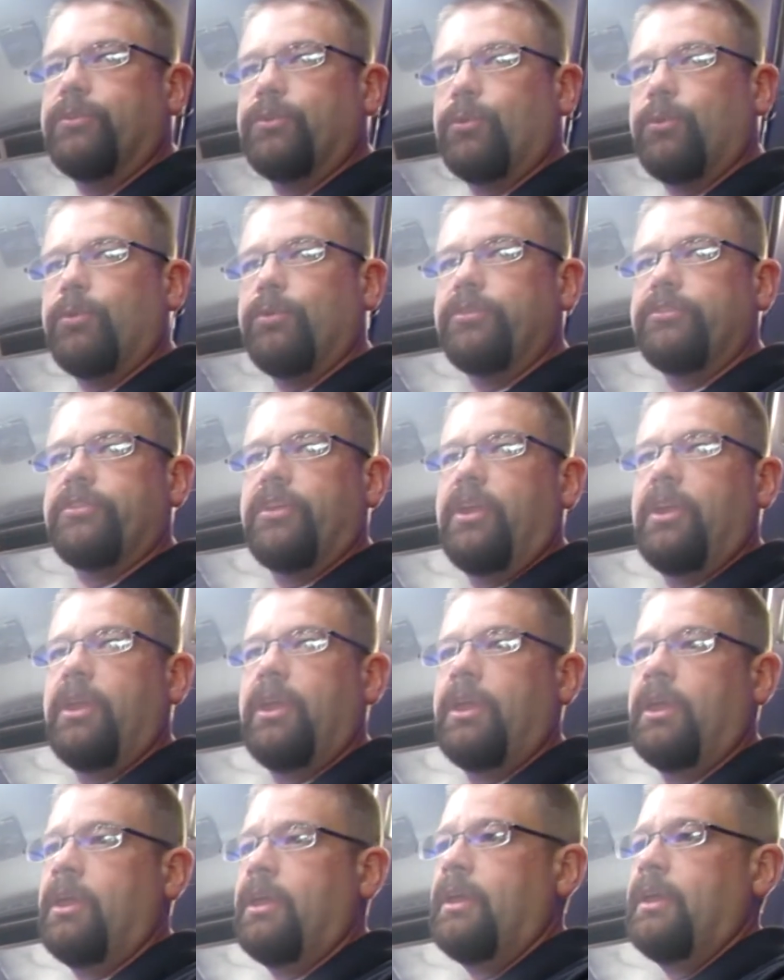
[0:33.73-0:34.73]
tools.
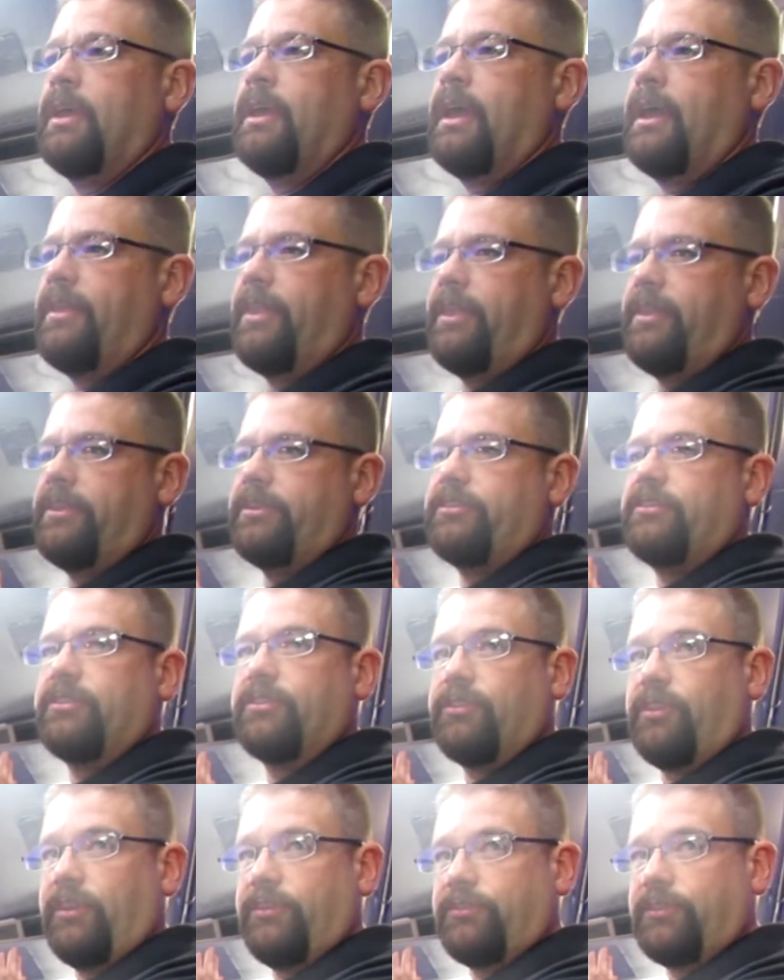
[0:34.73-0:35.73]
Wow. And then this
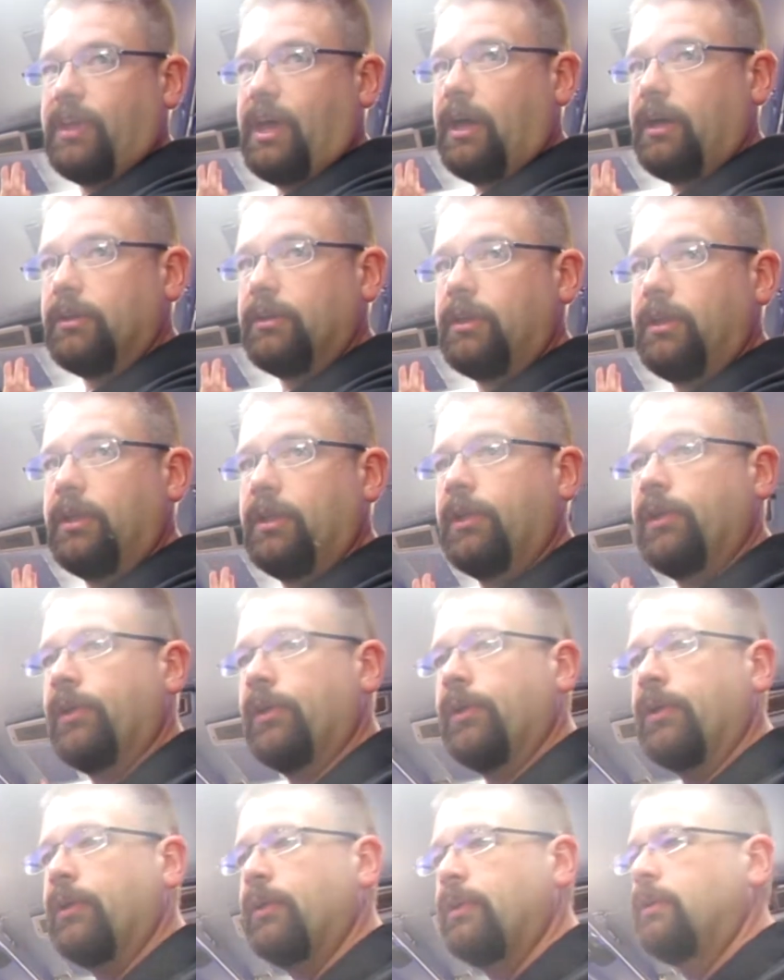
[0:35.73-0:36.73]
just lifts up.
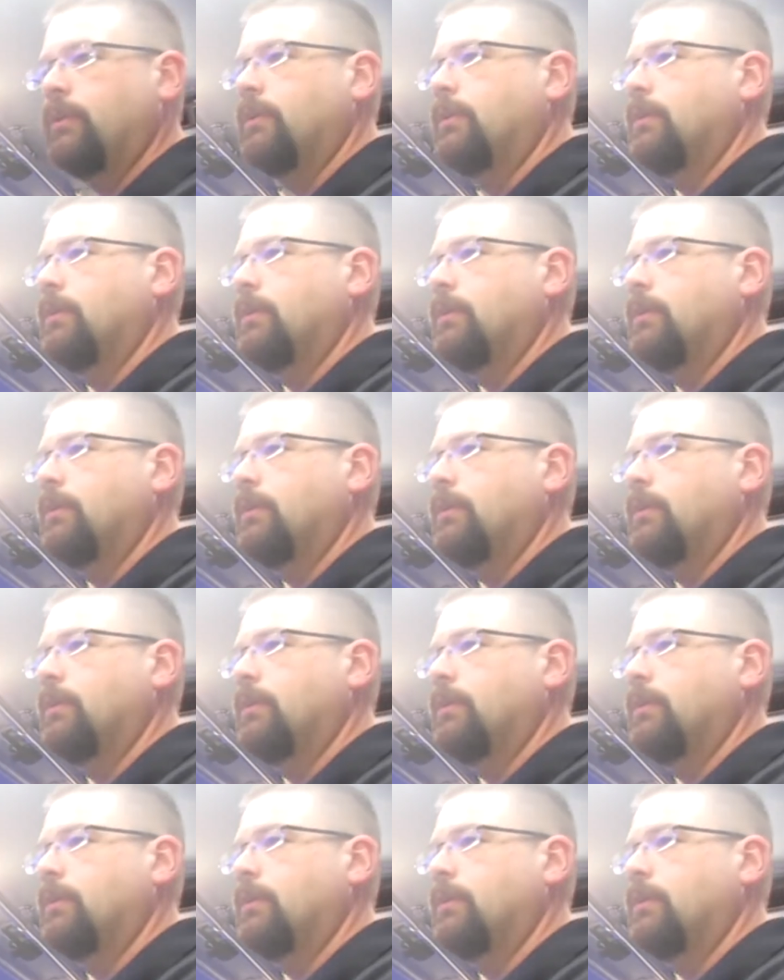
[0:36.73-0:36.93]
Wow, that's a